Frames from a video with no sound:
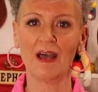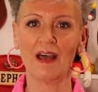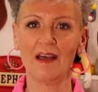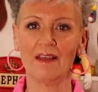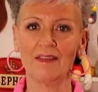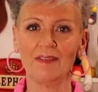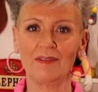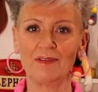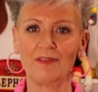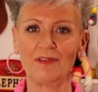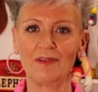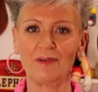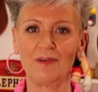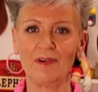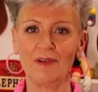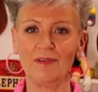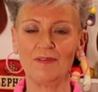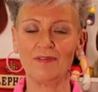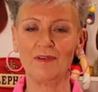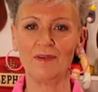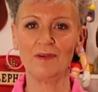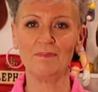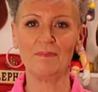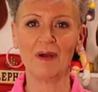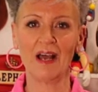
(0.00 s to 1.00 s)
month,
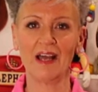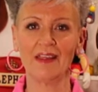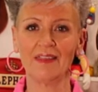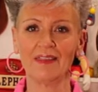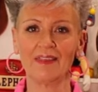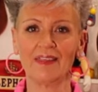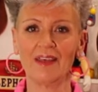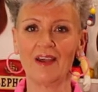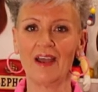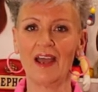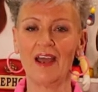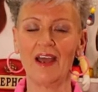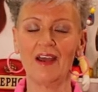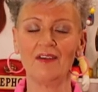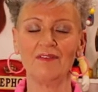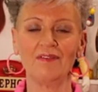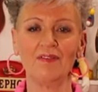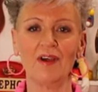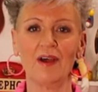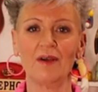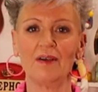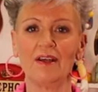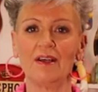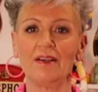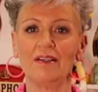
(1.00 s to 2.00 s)
joyful month I have,
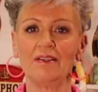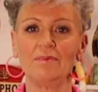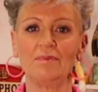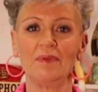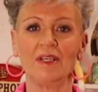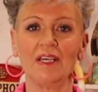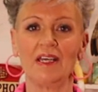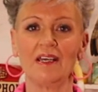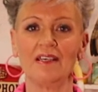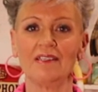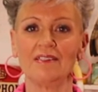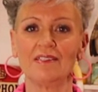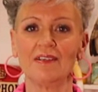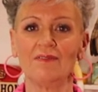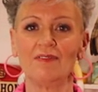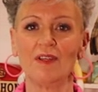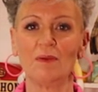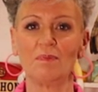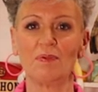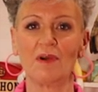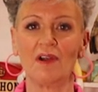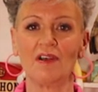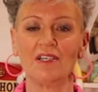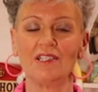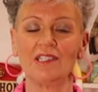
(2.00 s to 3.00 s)
because of
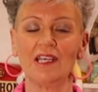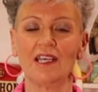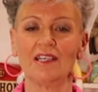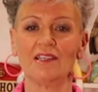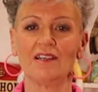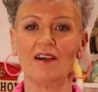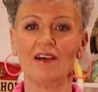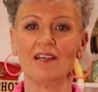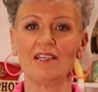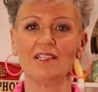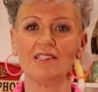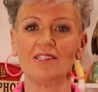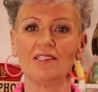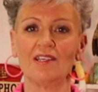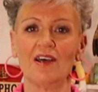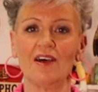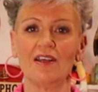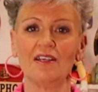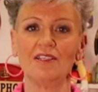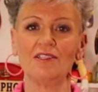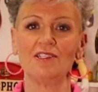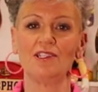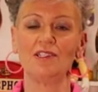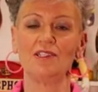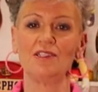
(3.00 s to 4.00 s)
the project I
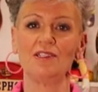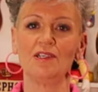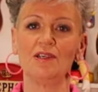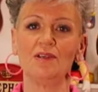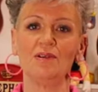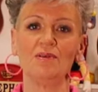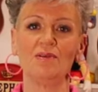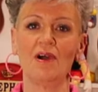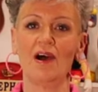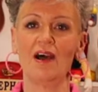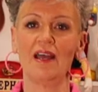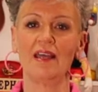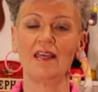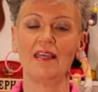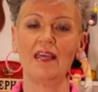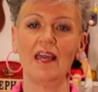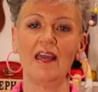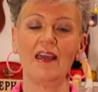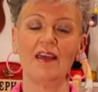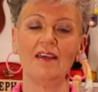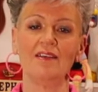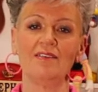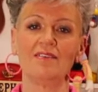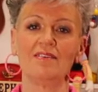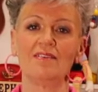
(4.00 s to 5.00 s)
decided to do, I
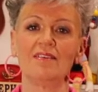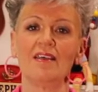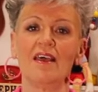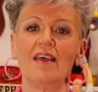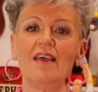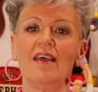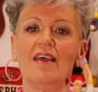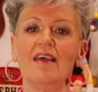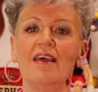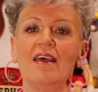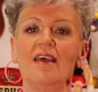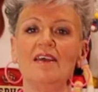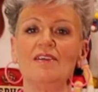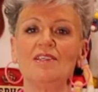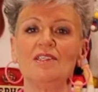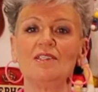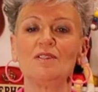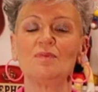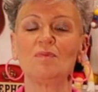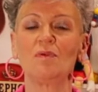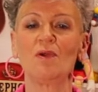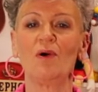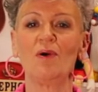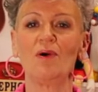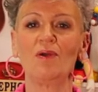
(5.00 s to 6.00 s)
guess,
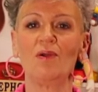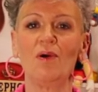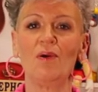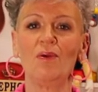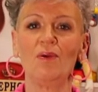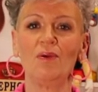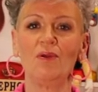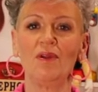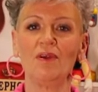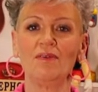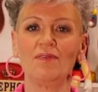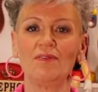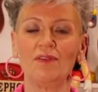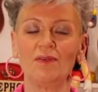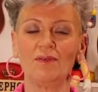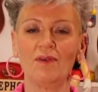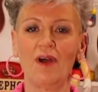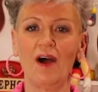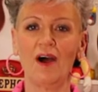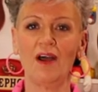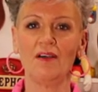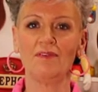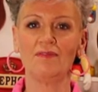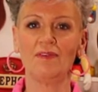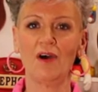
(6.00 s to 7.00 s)
just brought all of the
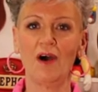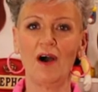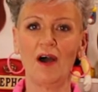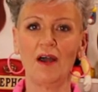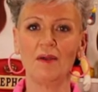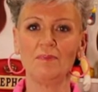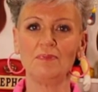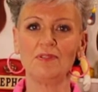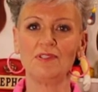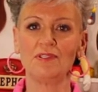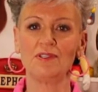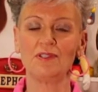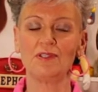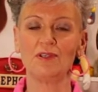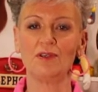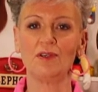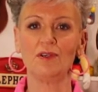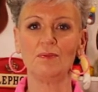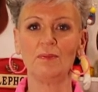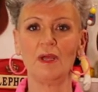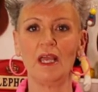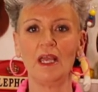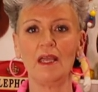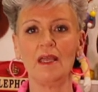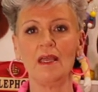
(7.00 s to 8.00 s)
right vibes
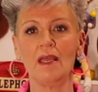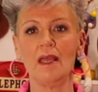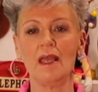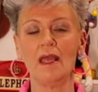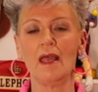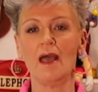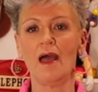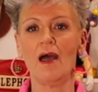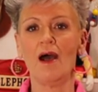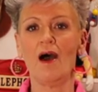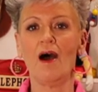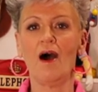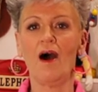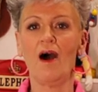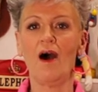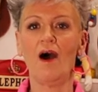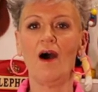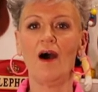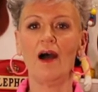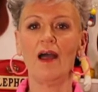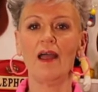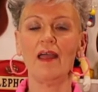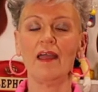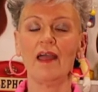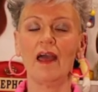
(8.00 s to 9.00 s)
to me.
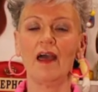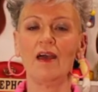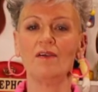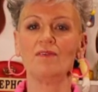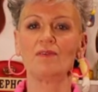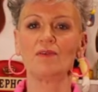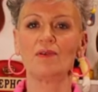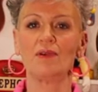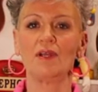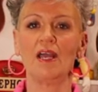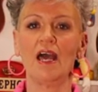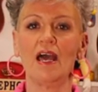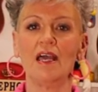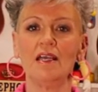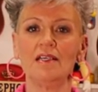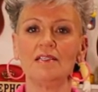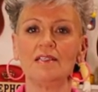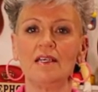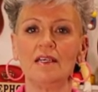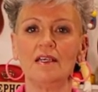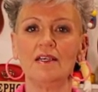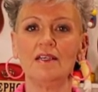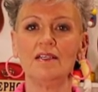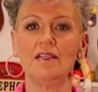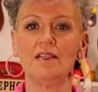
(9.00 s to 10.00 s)
I have
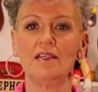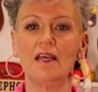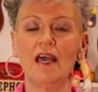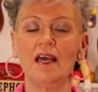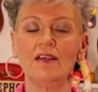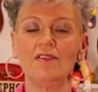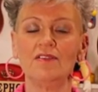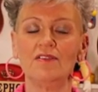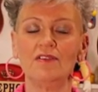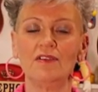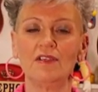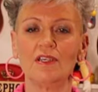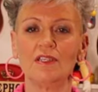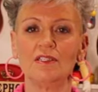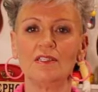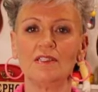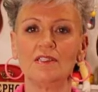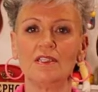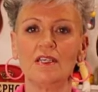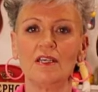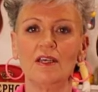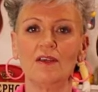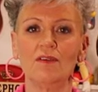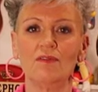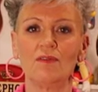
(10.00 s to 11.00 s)
created, as you can
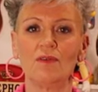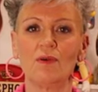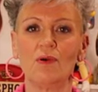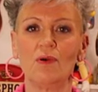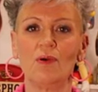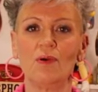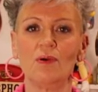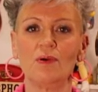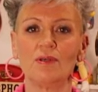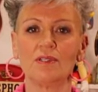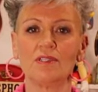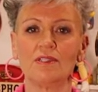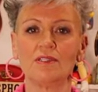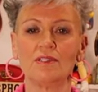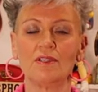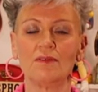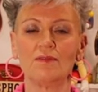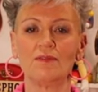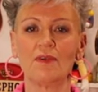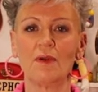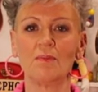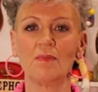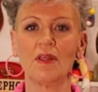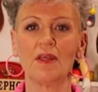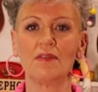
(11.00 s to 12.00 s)
see of course
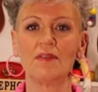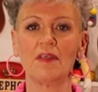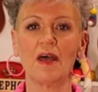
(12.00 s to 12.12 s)
from the